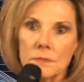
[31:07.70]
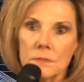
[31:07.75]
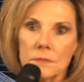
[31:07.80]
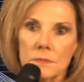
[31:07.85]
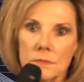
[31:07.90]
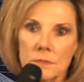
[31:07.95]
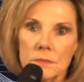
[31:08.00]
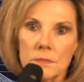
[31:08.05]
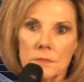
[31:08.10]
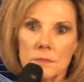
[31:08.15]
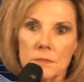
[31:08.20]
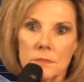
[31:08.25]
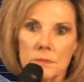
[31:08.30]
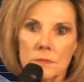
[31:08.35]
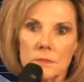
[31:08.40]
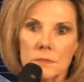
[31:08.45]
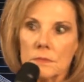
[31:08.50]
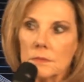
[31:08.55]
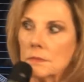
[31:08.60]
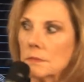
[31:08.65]

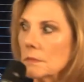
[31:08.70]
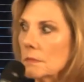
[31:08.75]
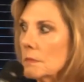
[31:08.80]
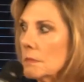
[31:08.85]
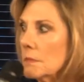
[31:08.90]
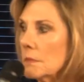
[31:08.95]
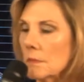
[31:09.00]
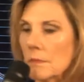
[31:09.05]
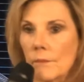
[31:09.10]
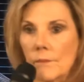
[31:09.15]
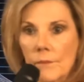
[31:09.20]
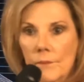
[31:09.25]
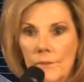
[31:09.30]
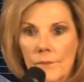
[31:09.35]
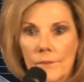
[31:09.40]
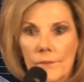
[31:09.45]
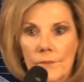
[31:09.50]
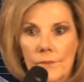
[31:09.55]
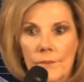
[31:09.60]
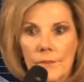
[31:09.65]

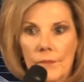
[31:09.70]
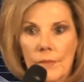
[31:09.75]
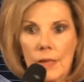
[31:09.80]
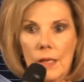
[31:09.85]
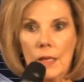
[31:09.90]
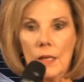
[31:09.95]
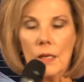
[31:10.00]
(no one is talking)